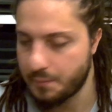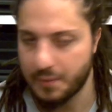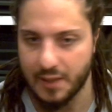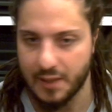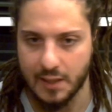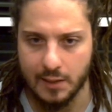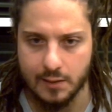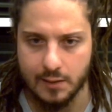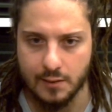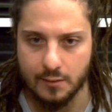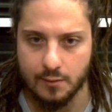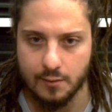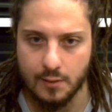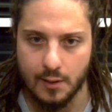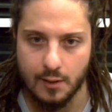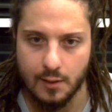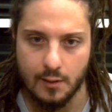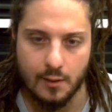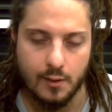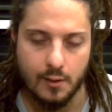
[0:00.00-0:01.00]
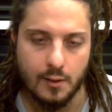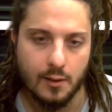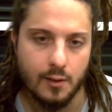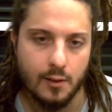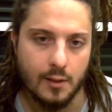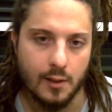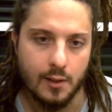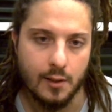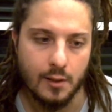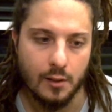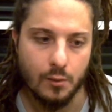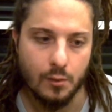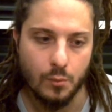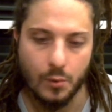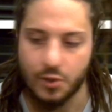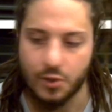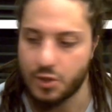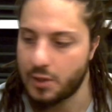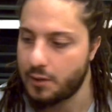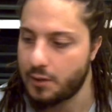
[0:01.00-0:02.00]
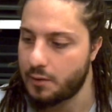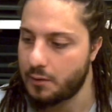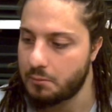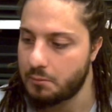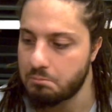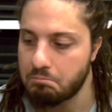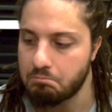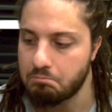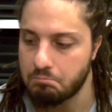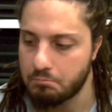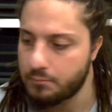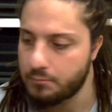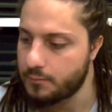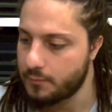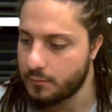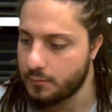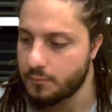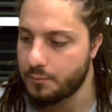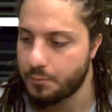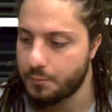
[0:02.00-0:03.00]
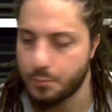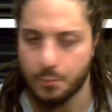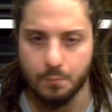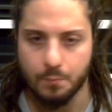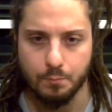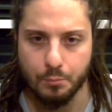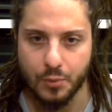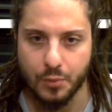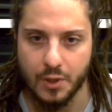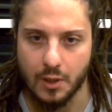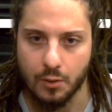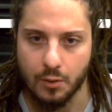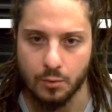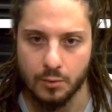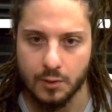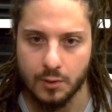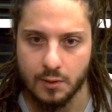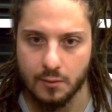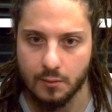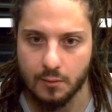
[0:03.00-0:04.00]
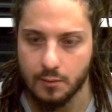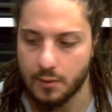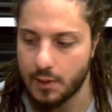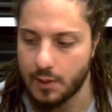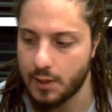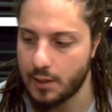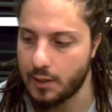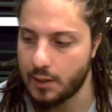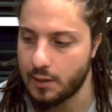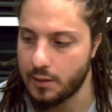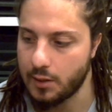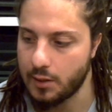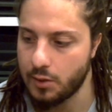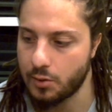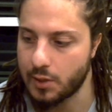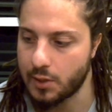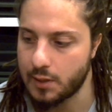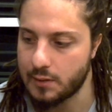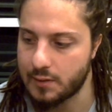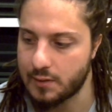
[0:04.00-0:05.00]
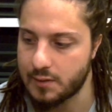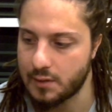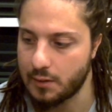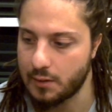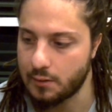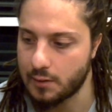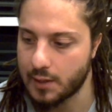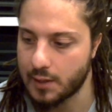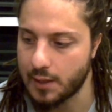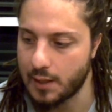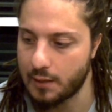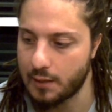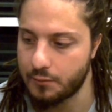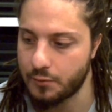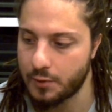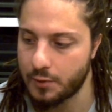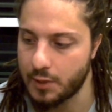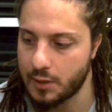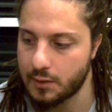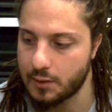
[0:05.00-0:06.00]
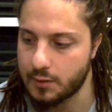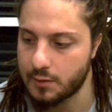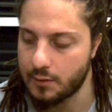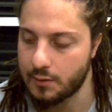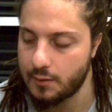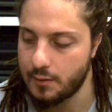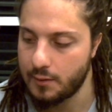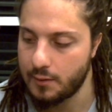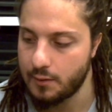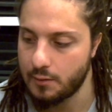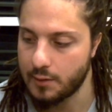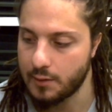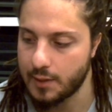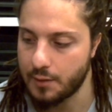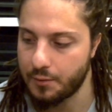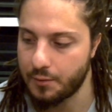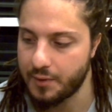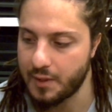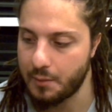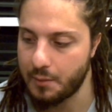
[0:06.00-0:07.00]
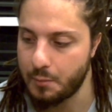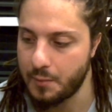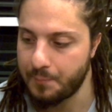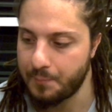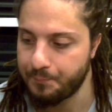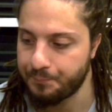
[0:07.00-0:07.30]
plates, which are pretty good. You can still carve on them